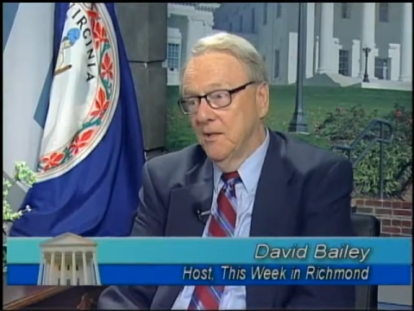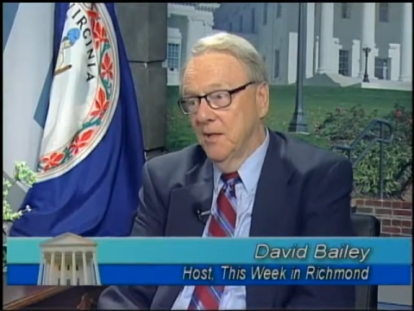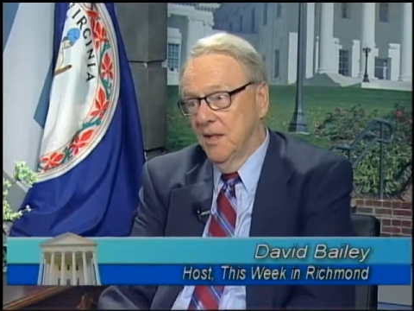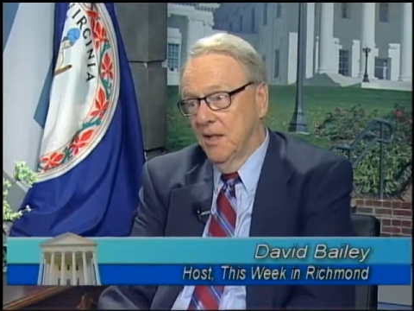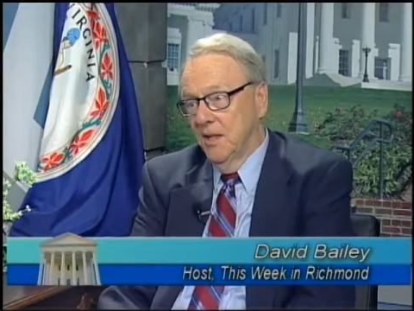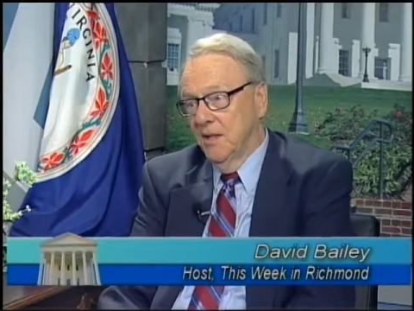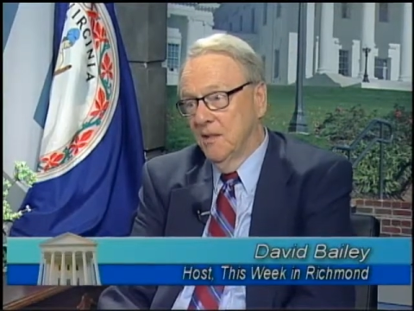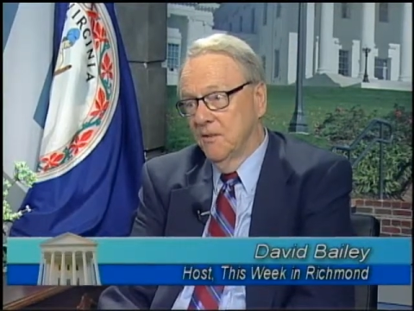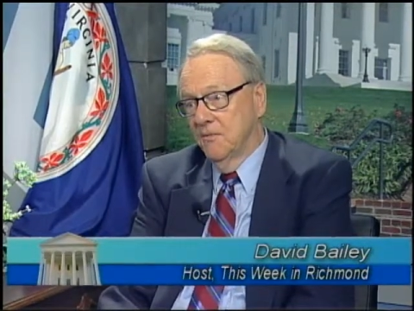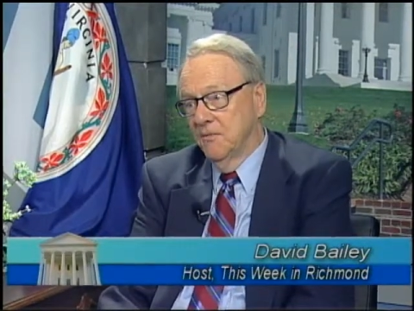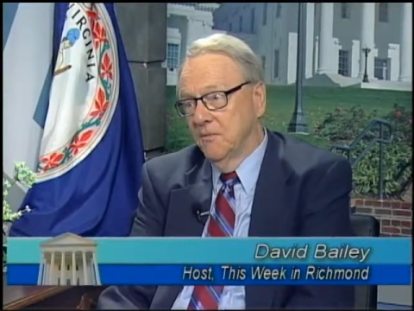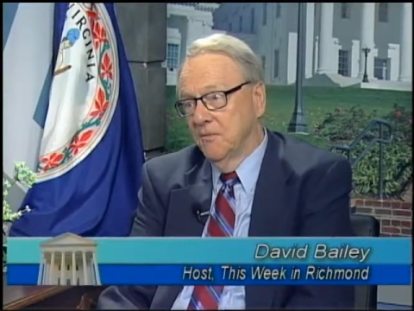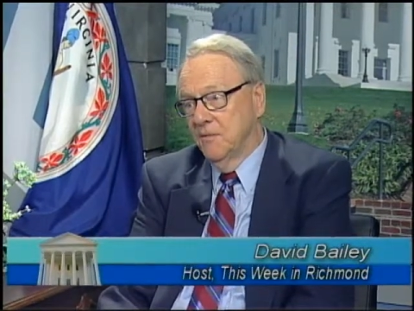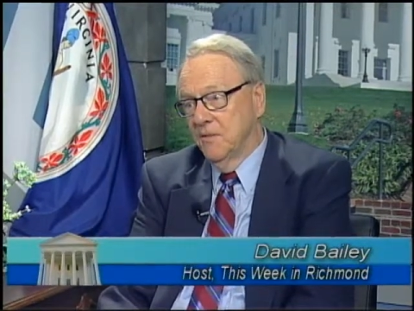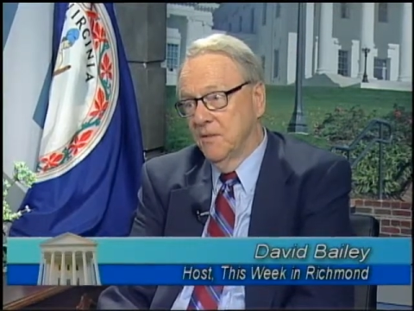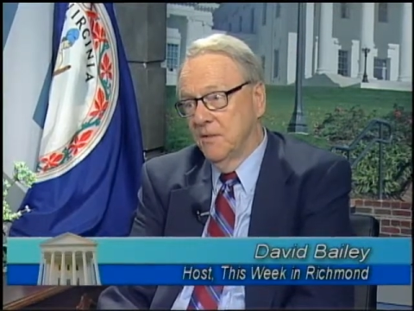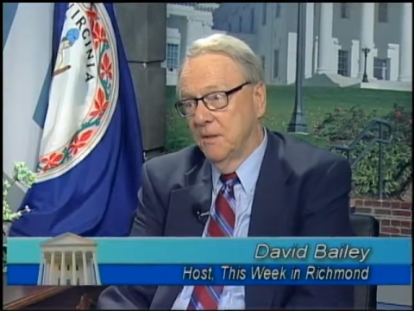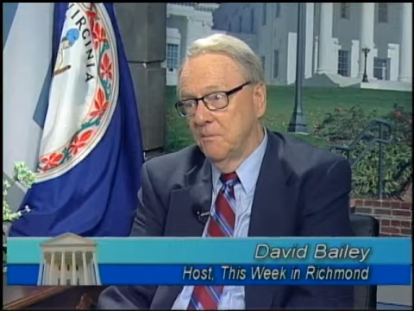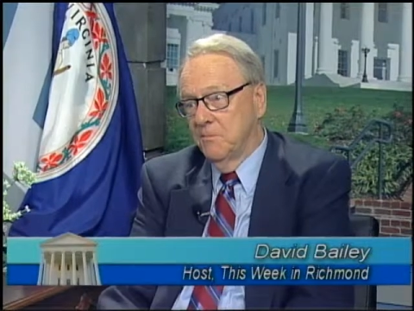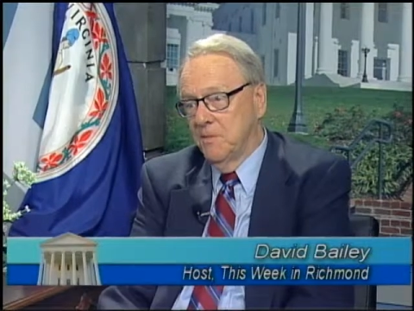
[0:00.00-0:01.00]
the end of
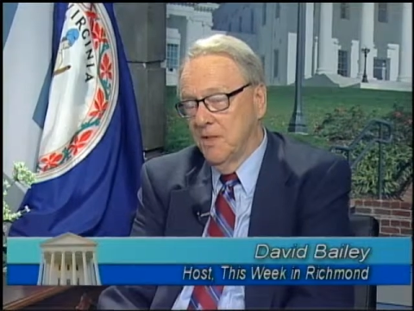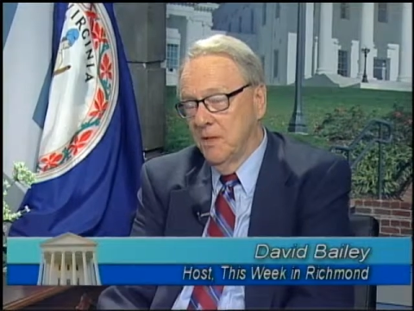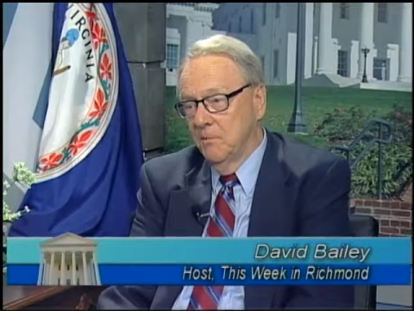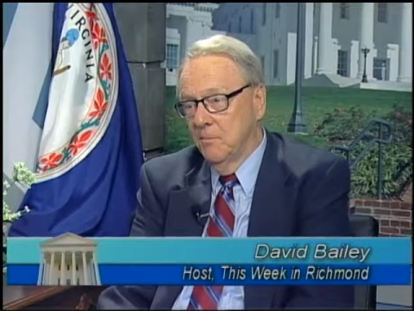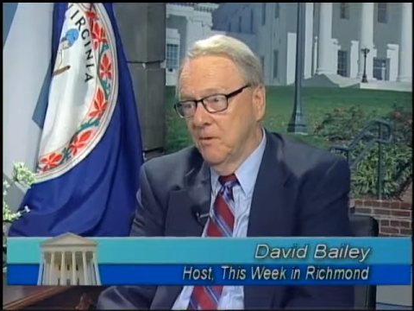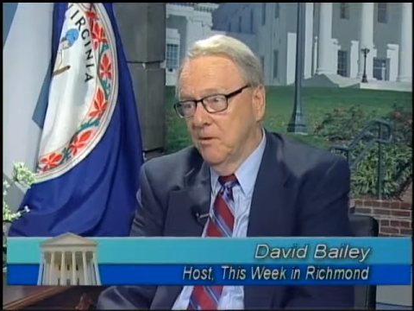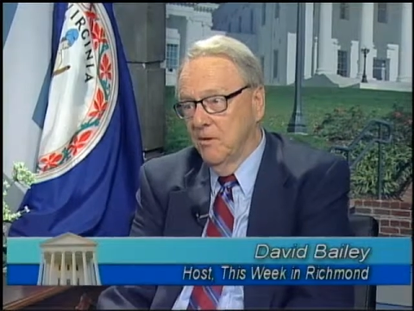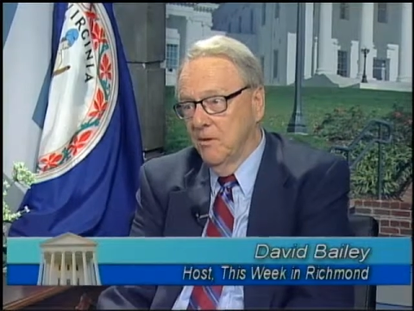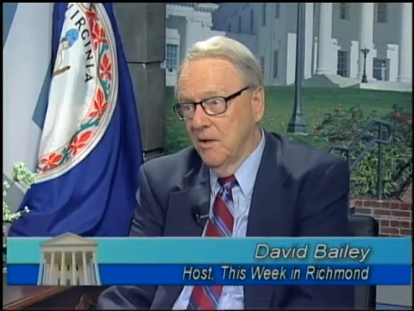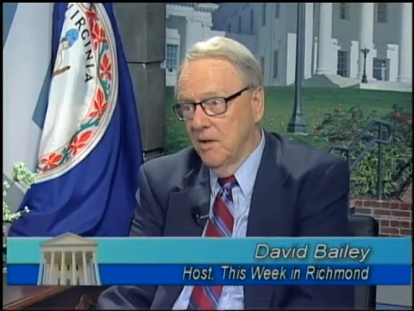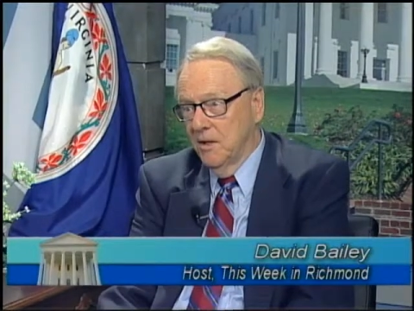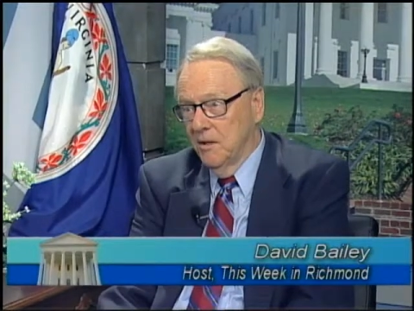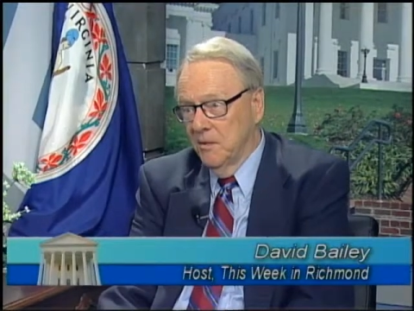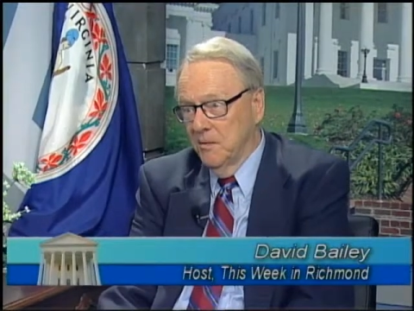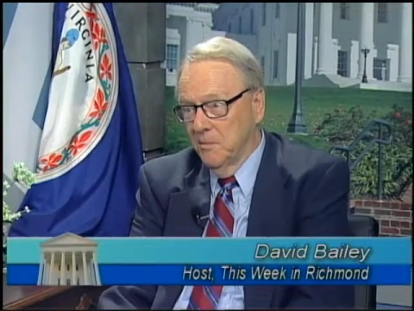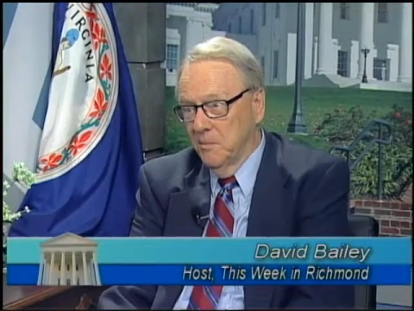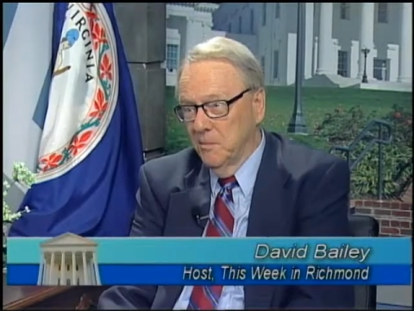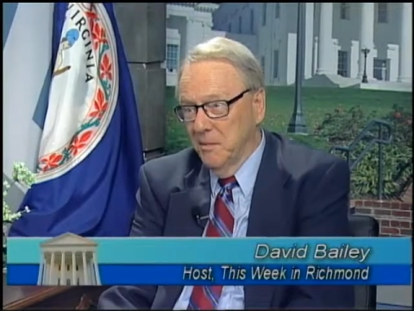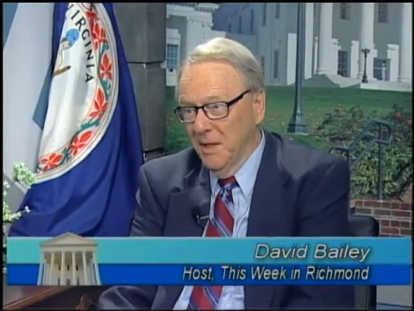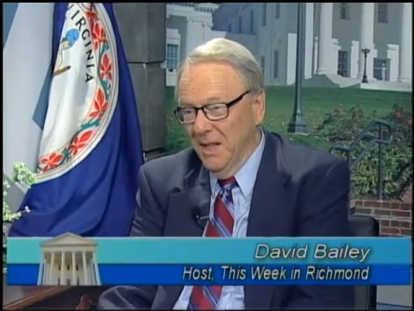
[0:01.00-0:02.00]
September, right,
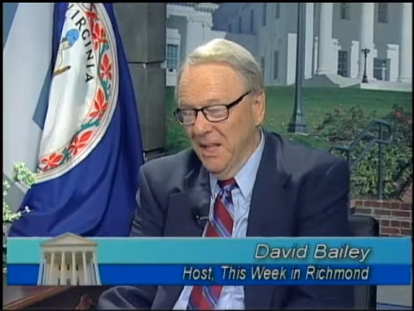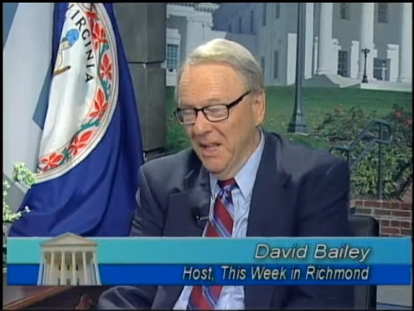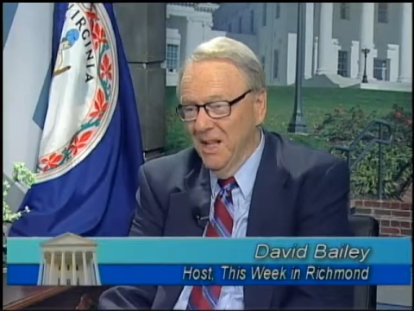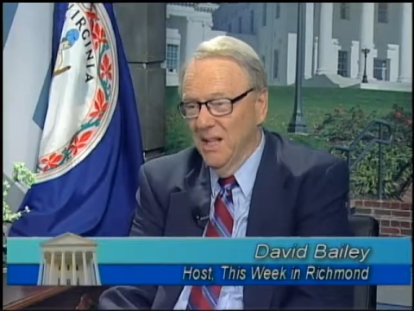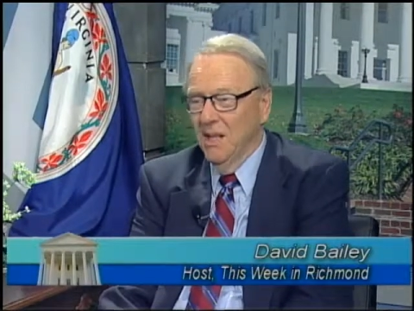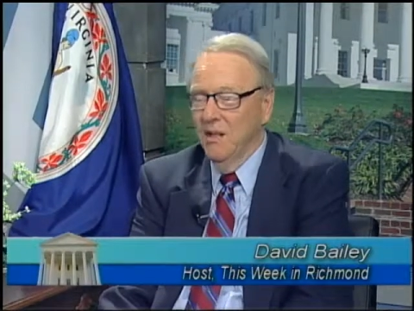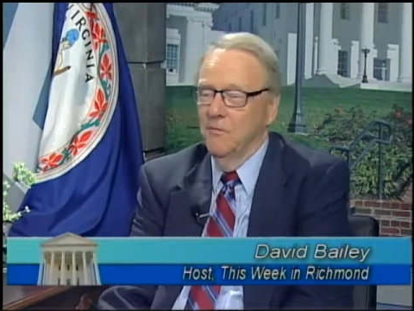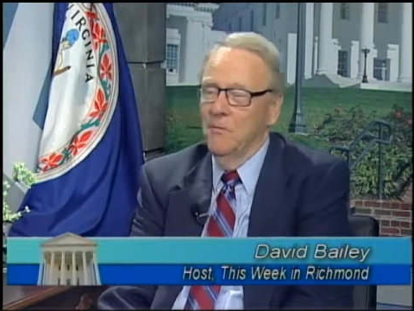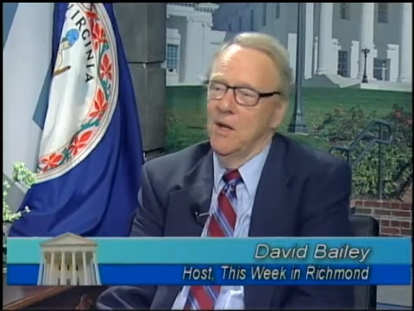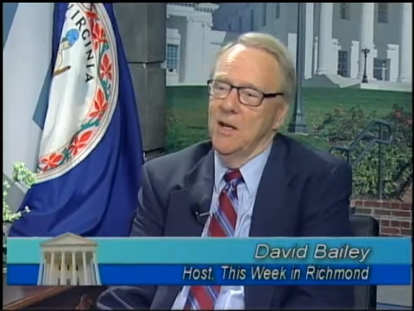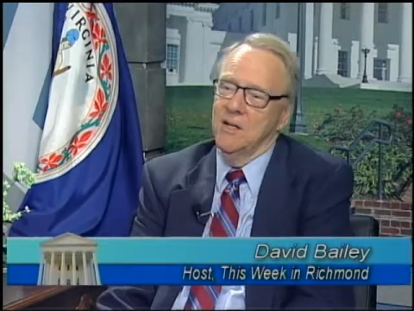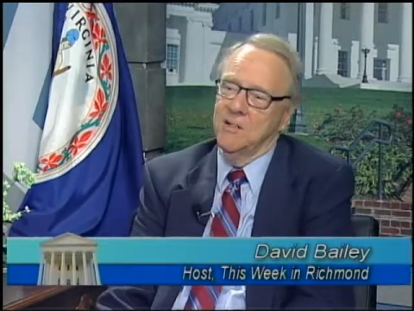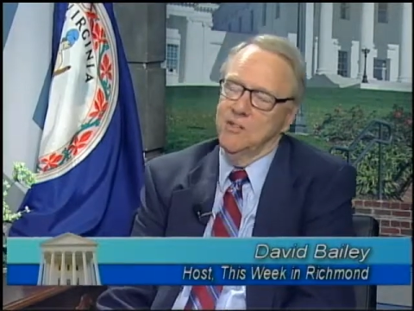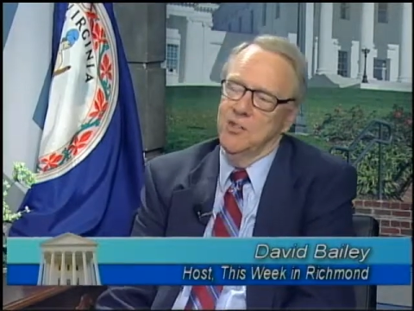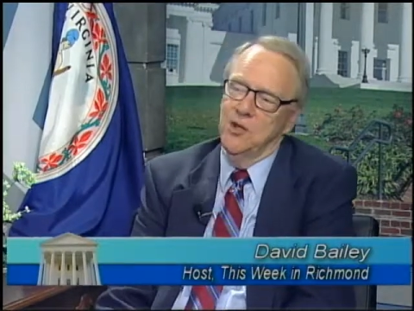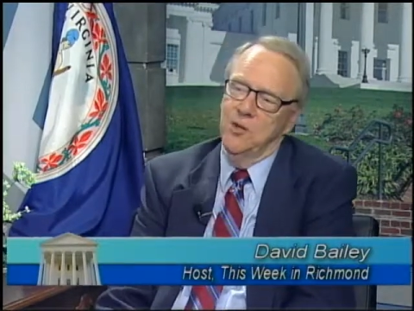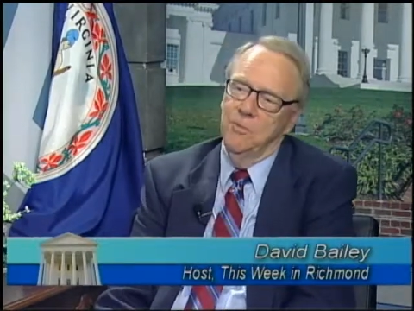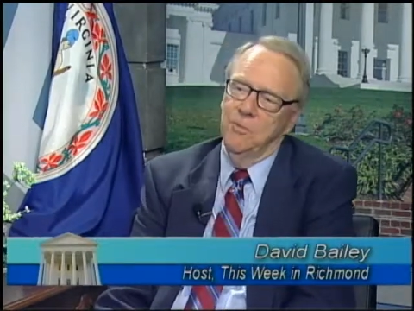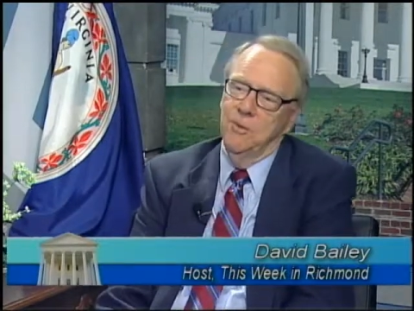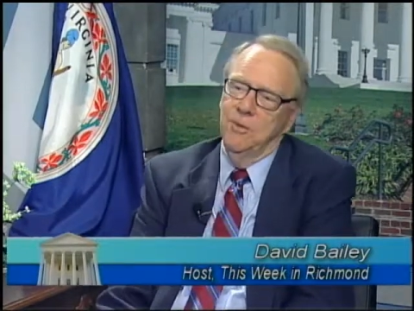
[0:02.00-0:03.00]
the beginning of
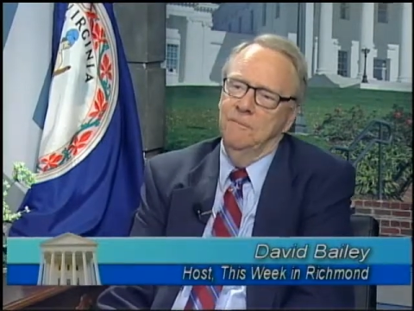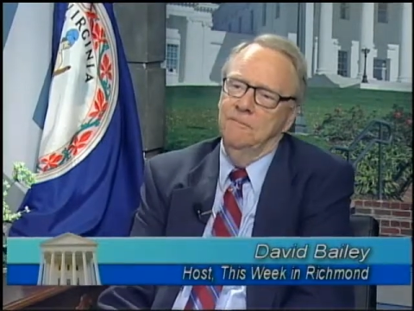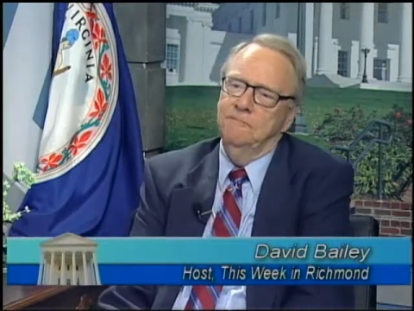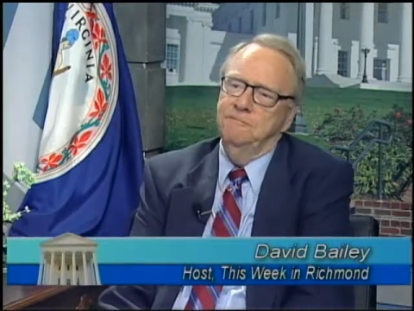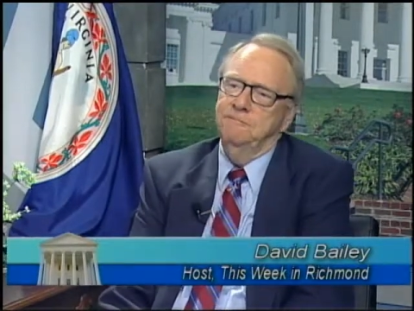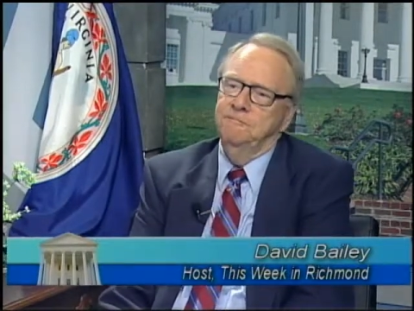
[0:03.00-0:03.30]
October.